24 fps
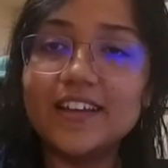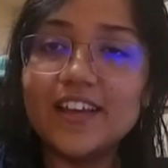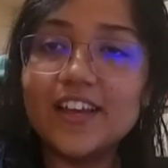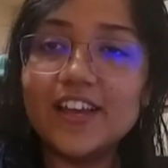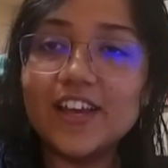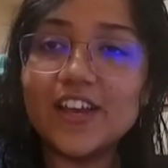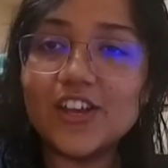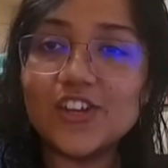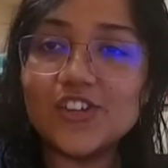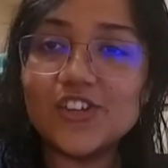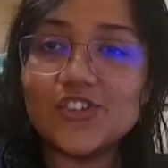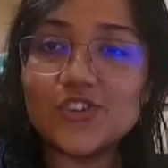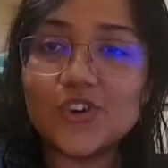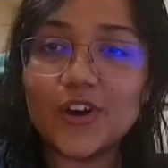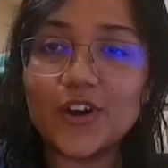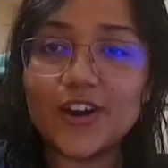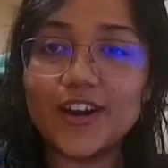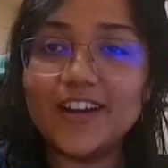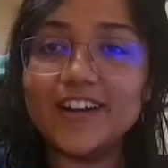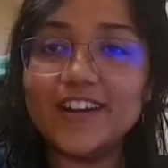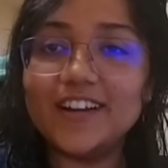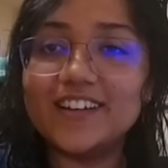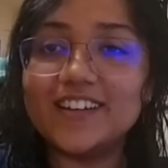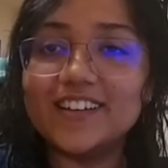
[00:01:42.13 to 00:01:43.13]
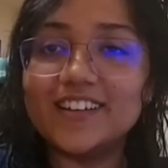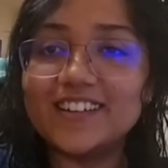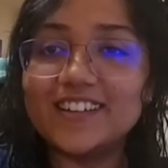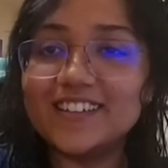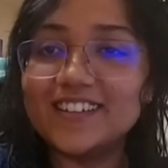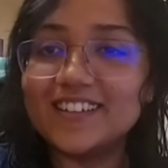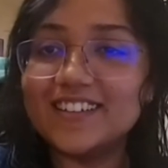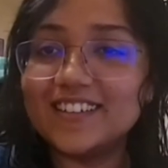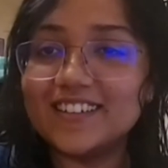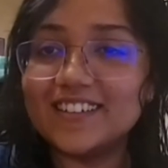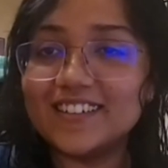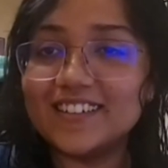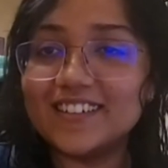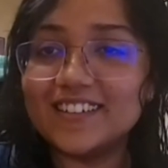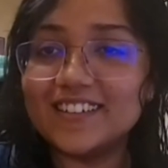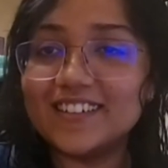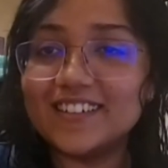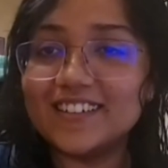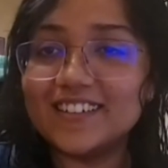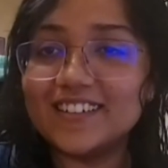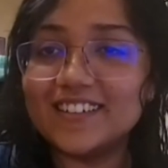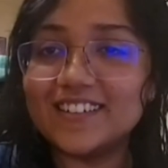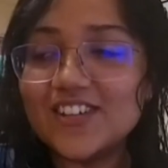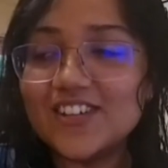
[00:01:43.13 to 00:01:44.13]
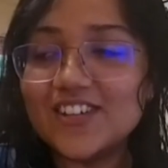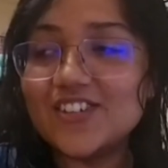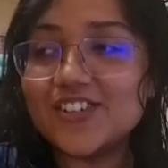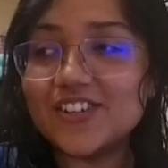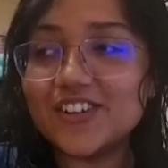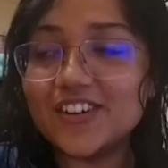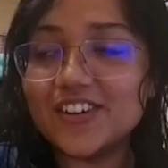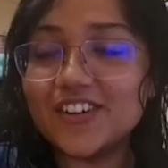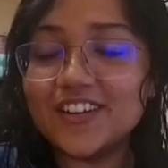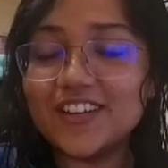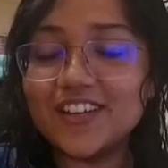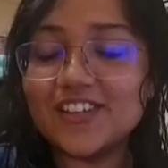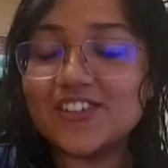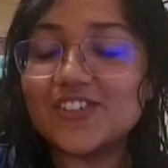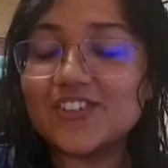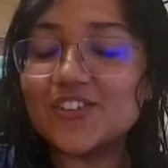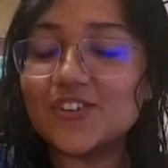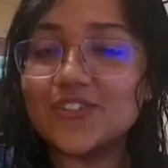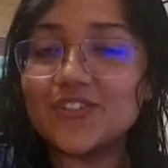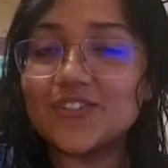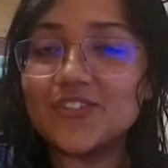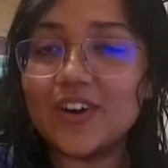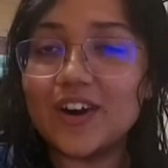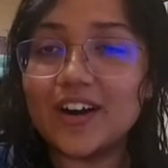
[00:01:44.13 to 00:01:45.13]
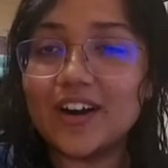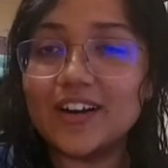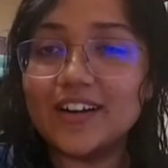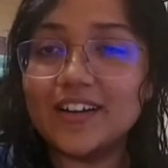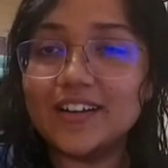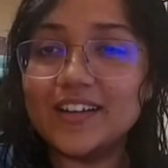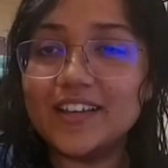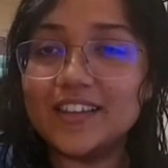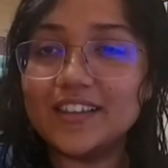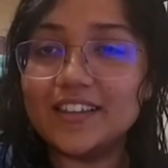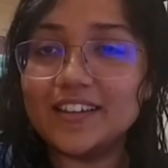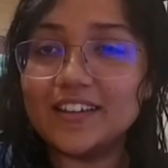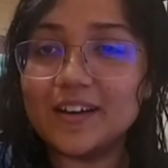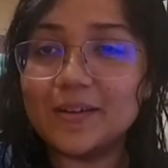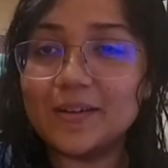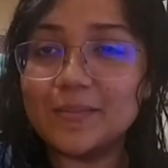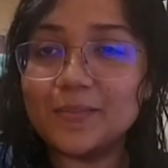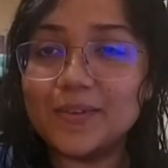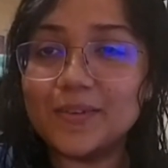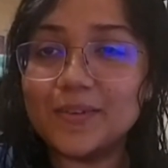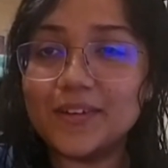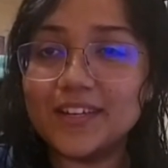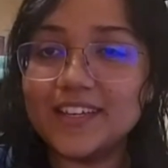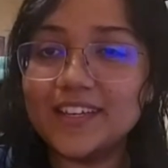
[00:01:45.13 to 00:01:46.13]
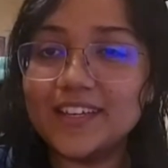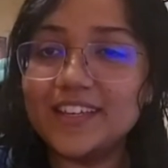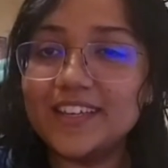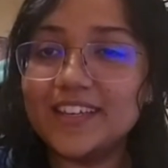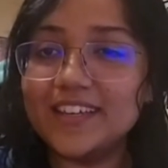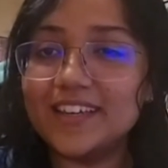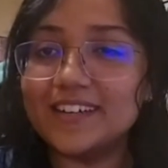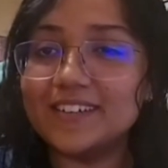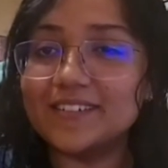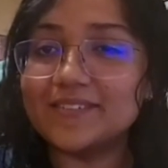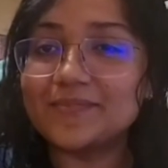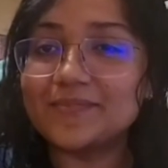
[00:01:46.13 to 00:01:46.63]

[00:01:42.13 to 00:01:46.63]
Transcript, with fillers: enjoyed the journey so far in the company. Yeah.